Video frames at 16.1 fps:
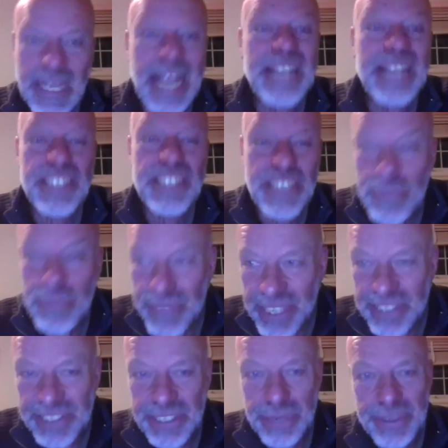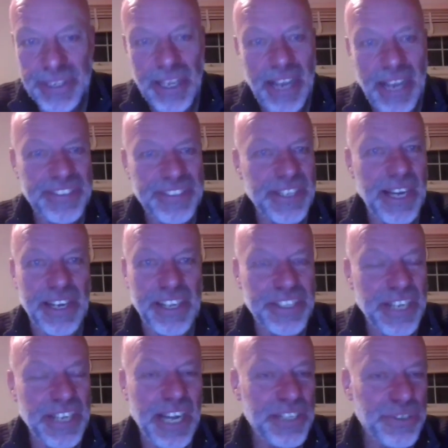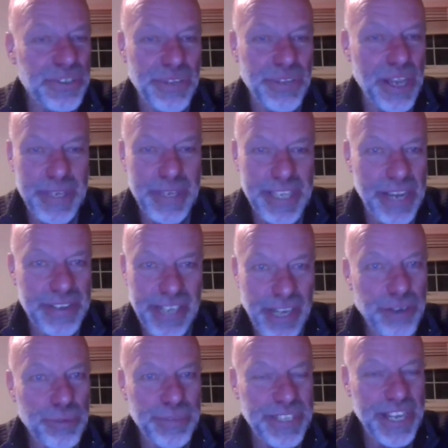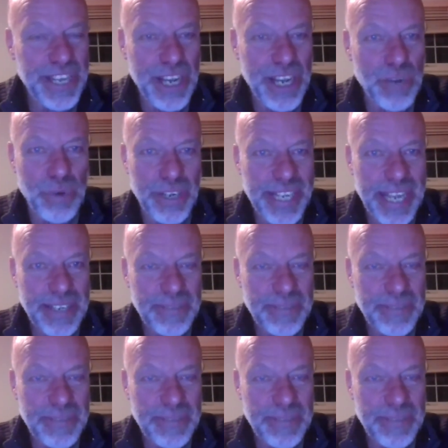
and something to do with lifestyle and diet, although we don't 100% know what